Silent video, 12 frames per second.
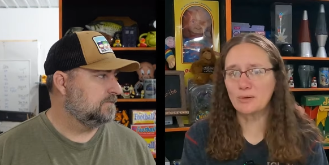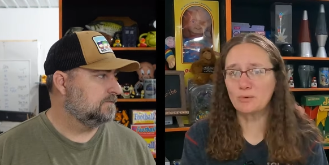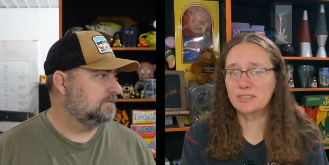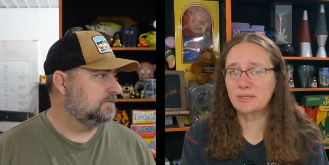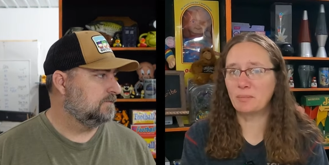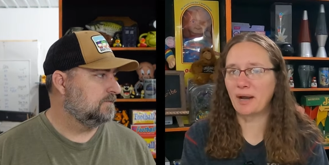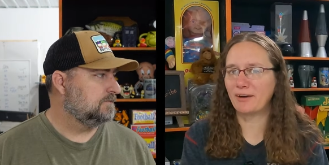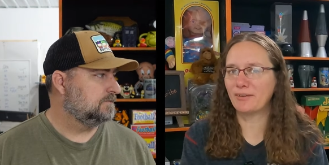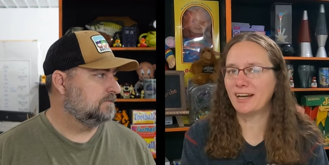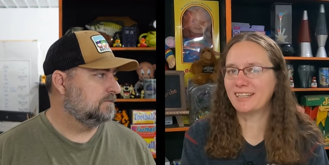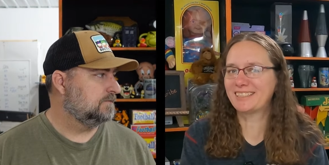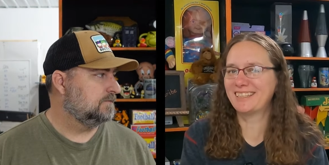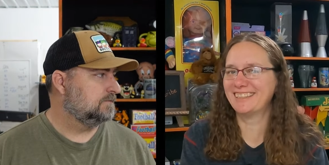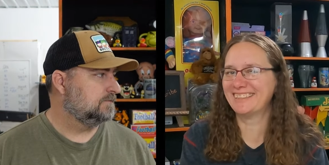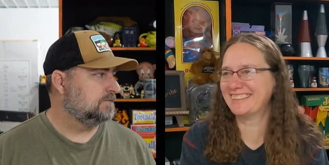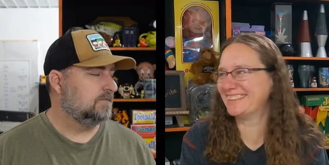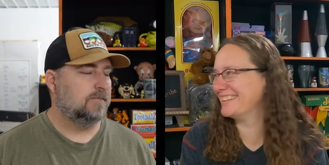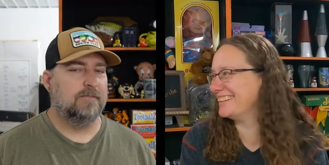Speaker 1: was some Pyrex.
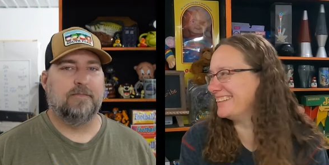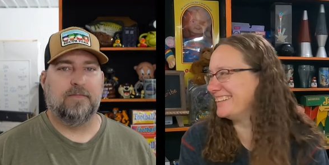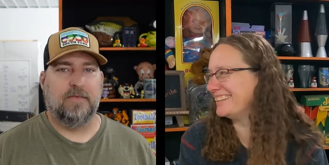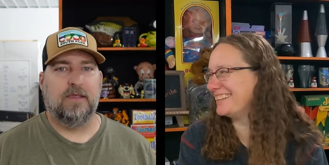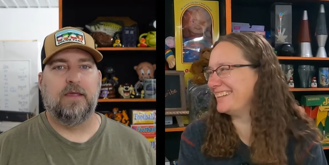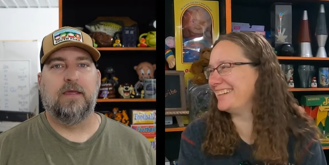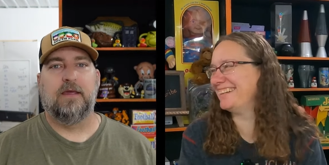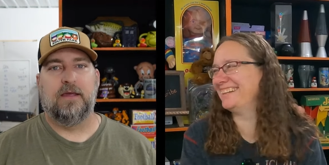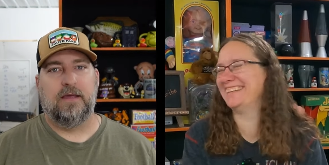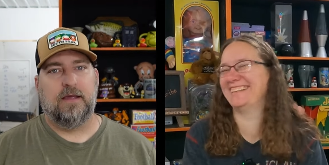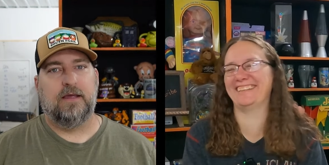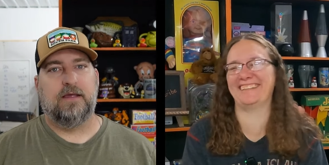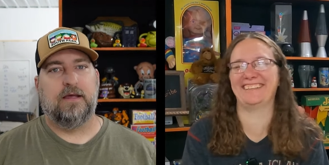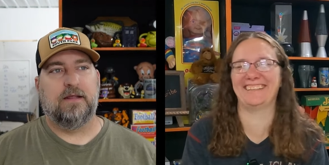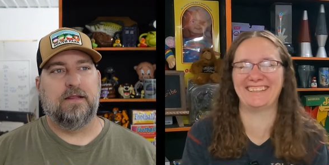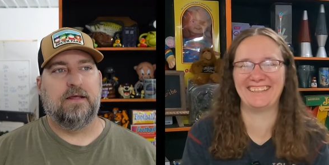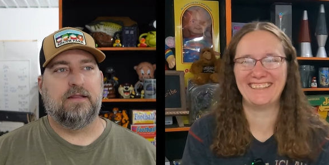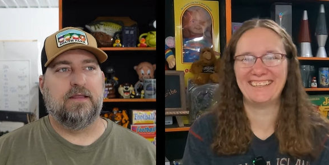
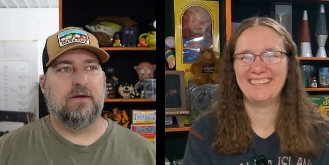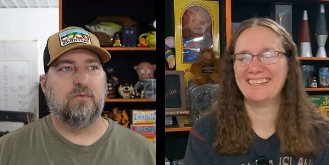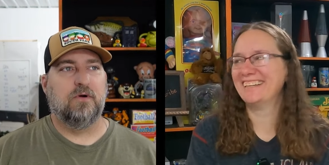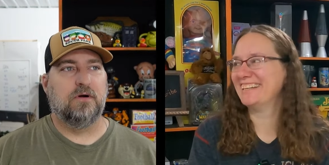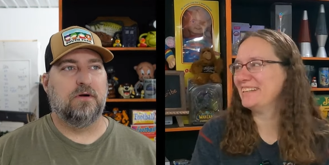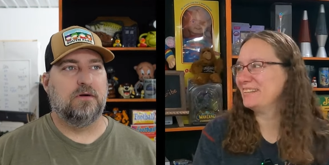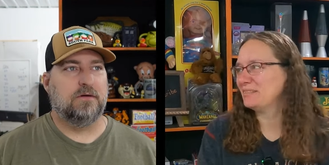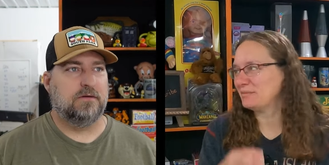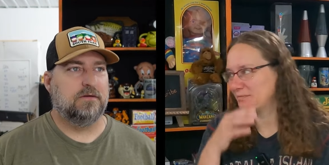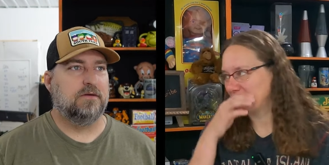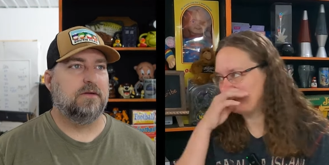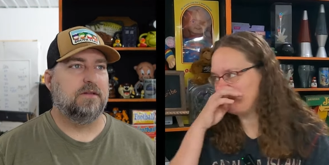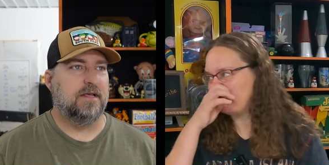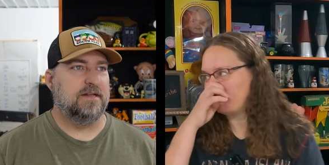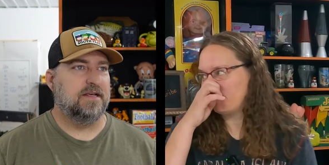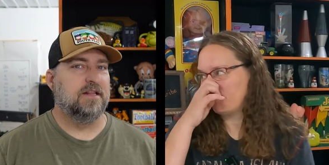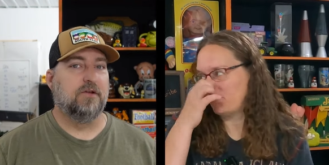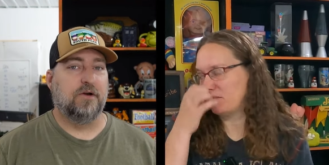
Speaker 2: Yeah, they
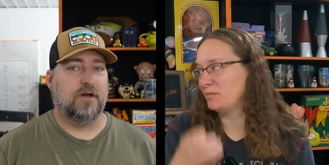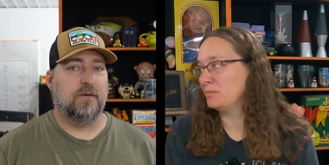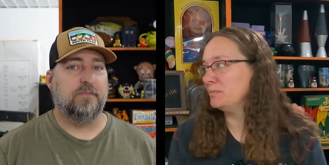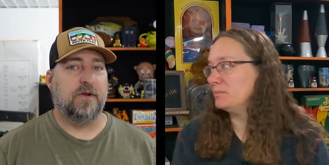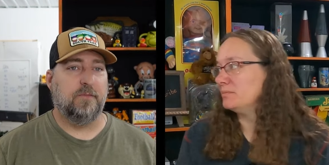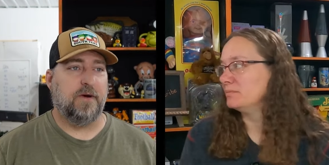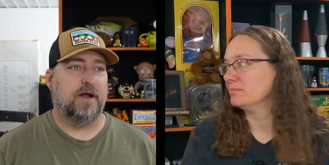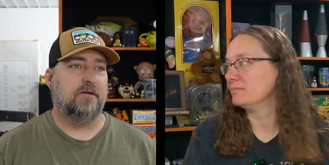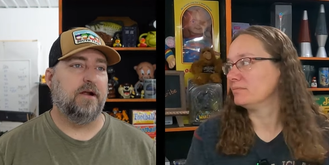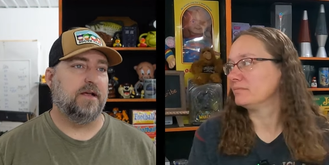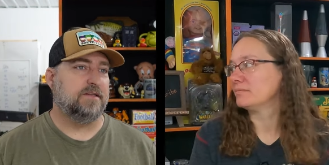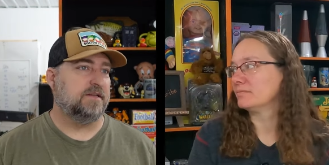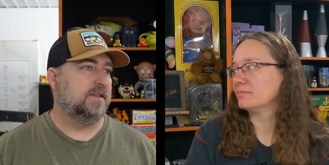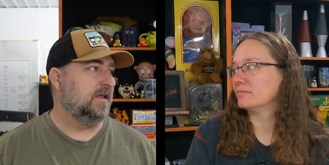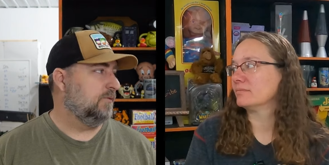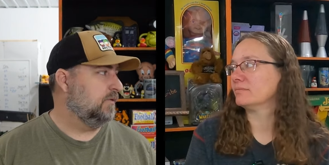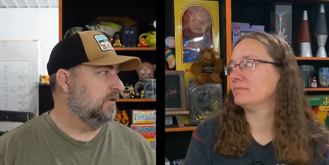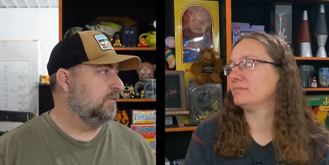did look up their Pyrex, and
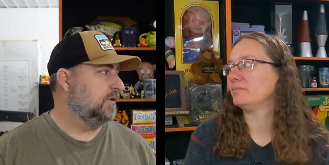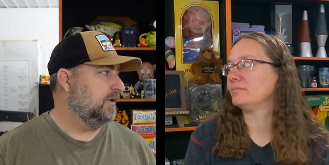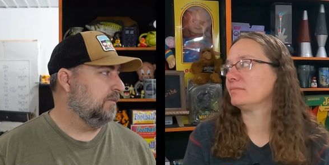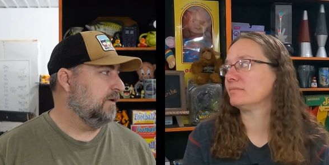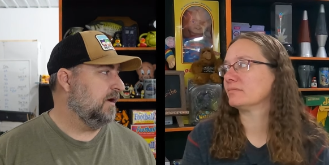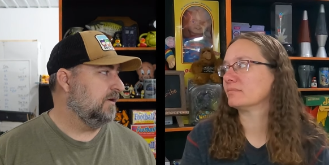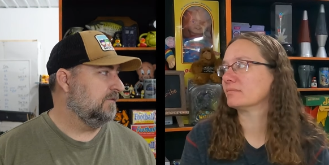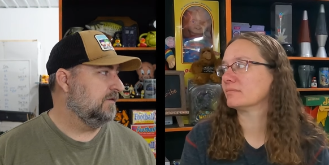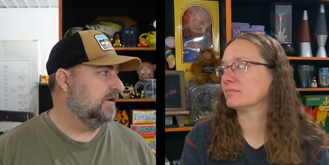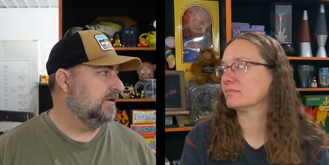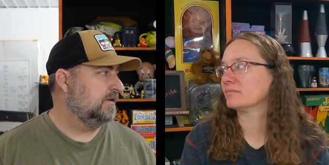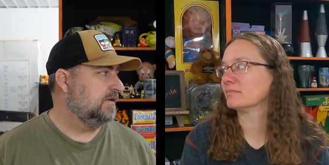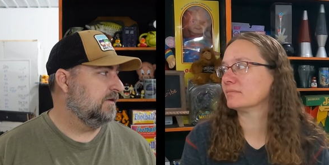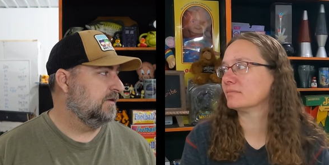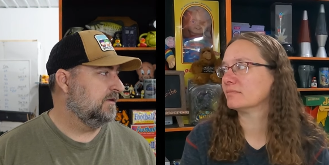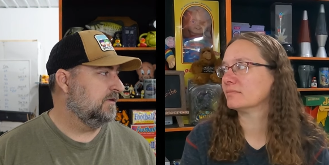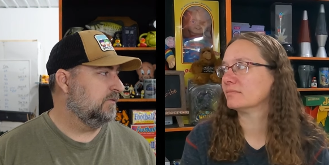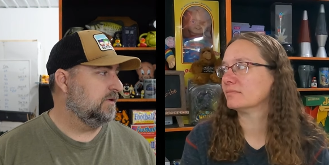they were pretty proud of it,
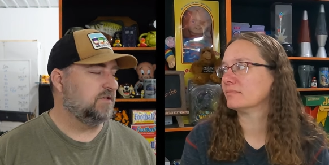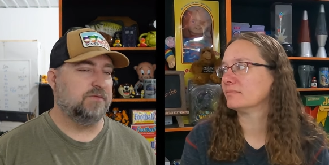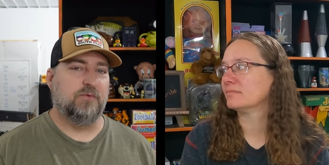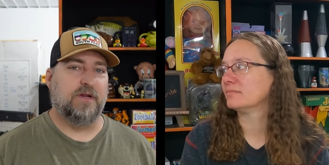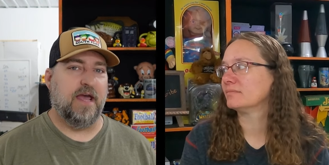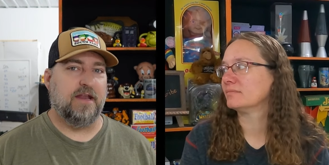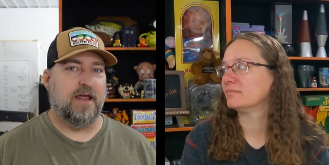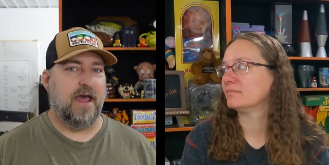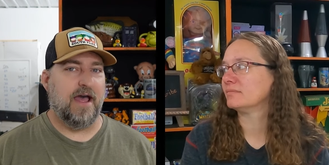which we had to